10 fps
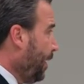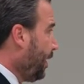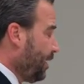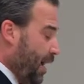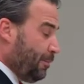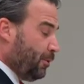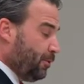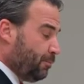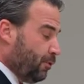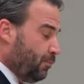and
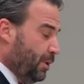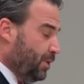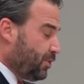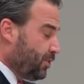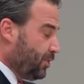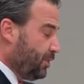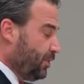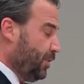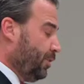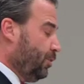capital improvements
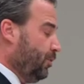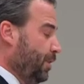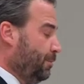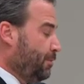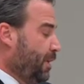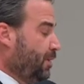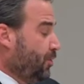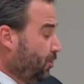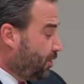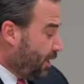that include
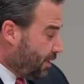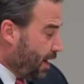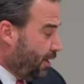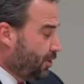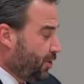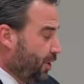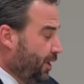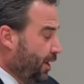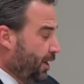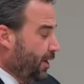implementing new
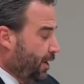technology